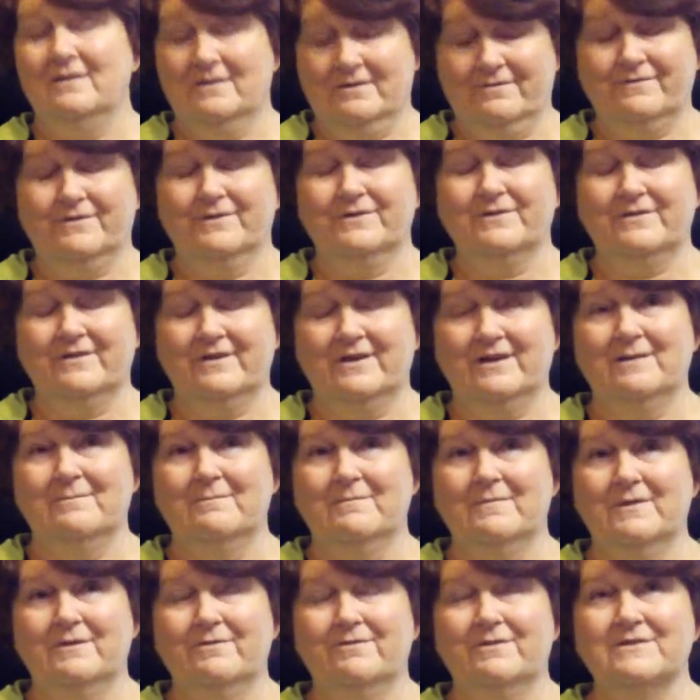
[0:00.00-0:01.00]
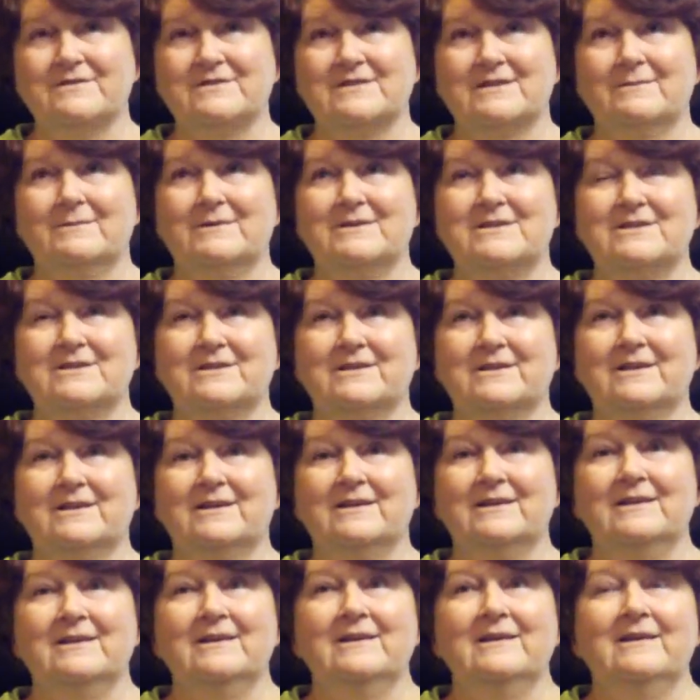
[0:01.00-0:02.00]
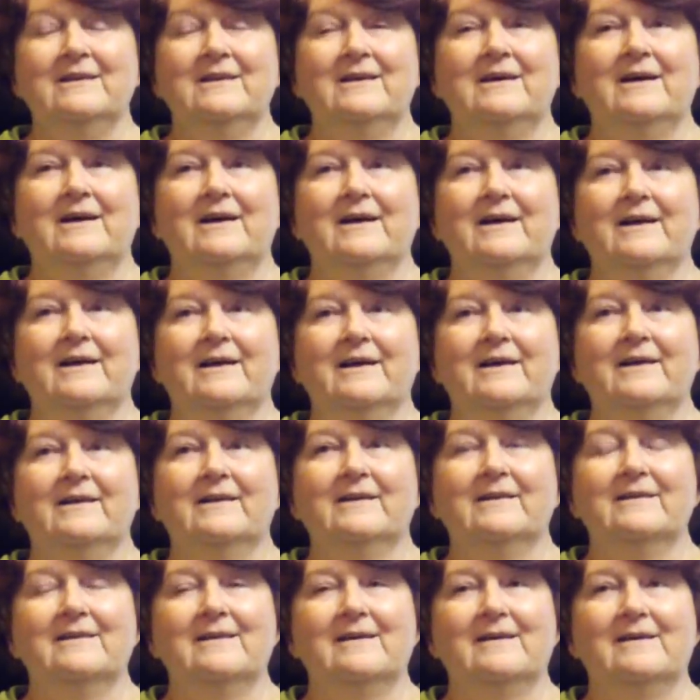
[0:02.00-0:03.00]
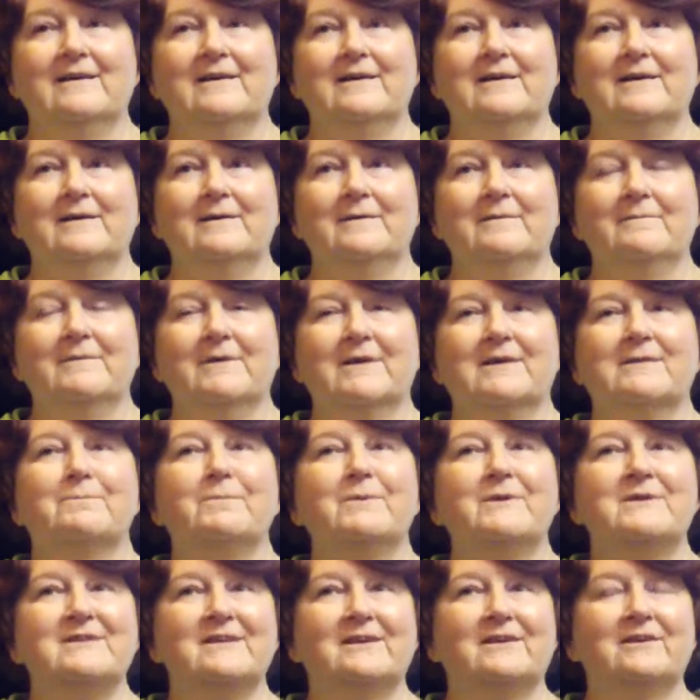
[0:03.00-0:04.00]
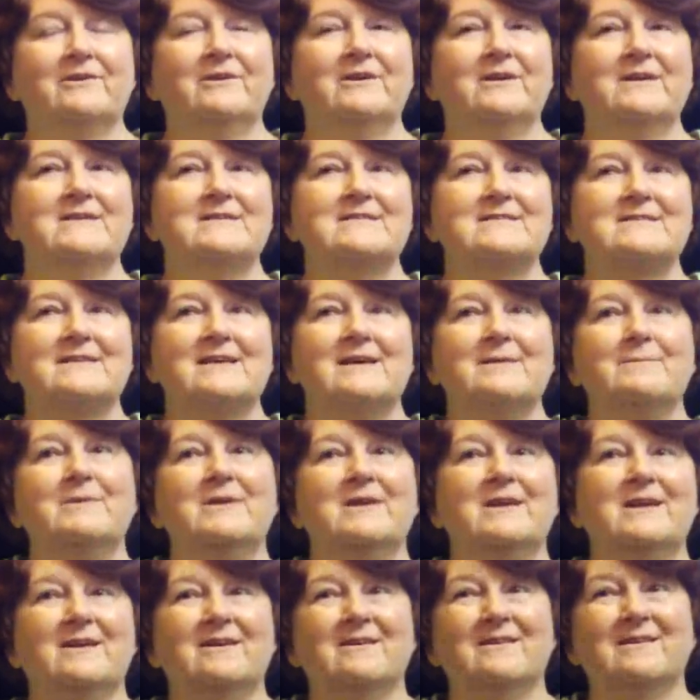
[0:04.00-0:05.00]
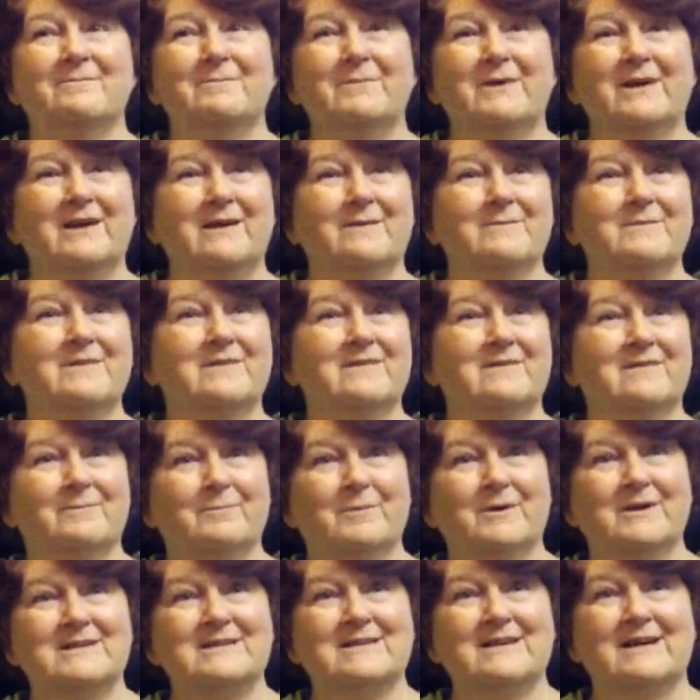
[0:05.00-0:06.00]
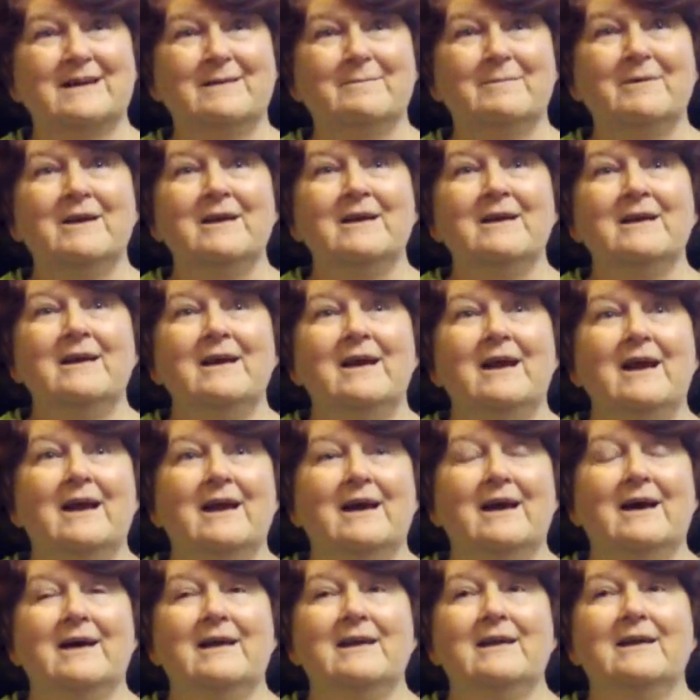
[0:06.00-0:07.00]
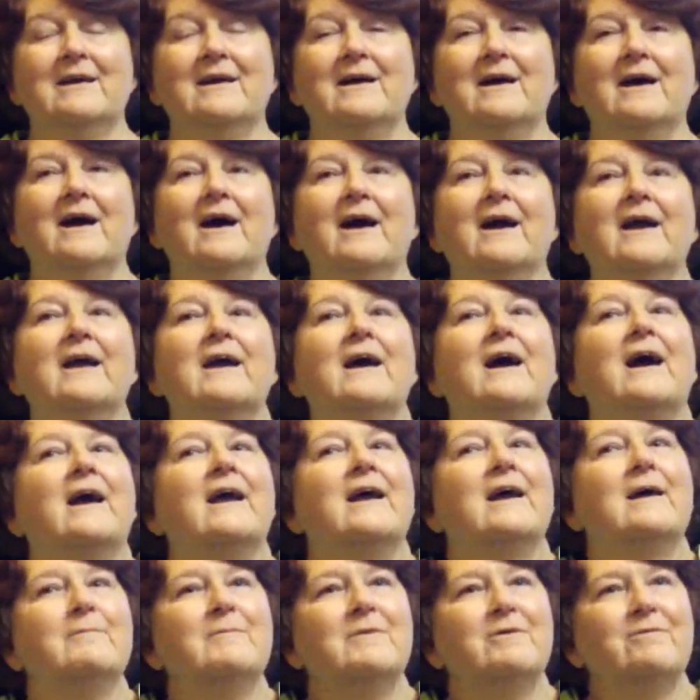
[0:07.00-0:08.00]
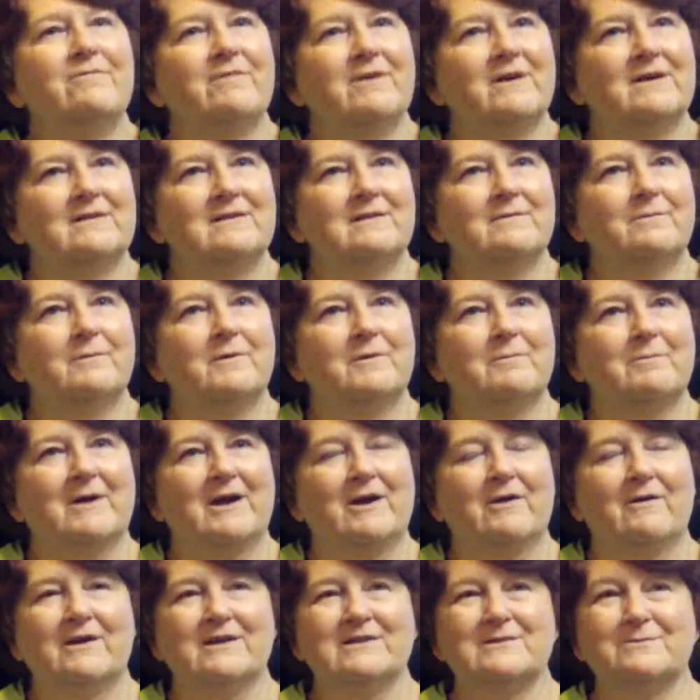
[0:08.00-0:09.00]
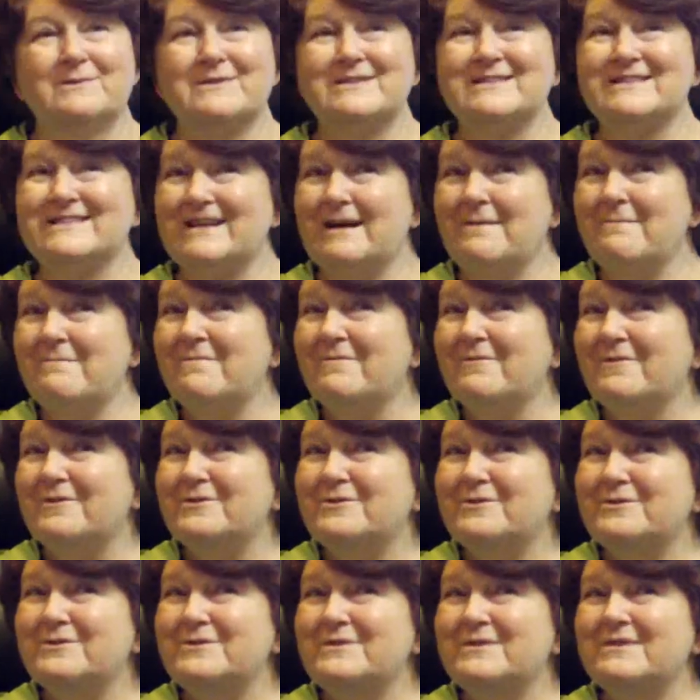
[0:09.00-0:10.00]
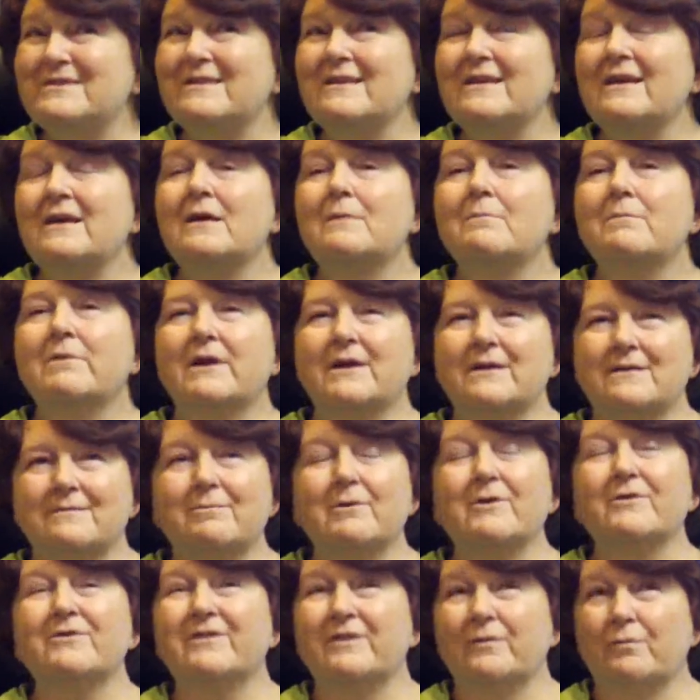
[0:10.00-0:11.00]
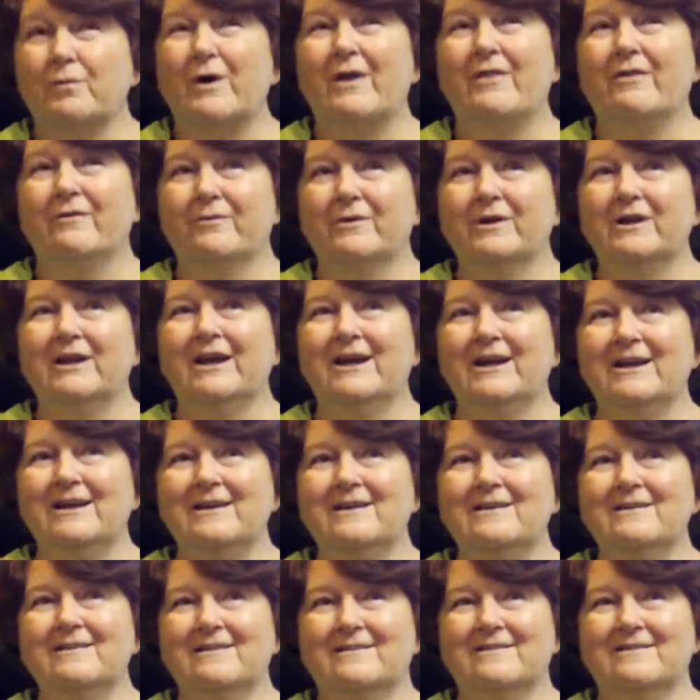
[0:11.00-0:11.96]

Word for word: The first time I took it, and particularly this time of the year, it becomes the springtime, and I am affected with migraines with some foods, but it's mostly weather related.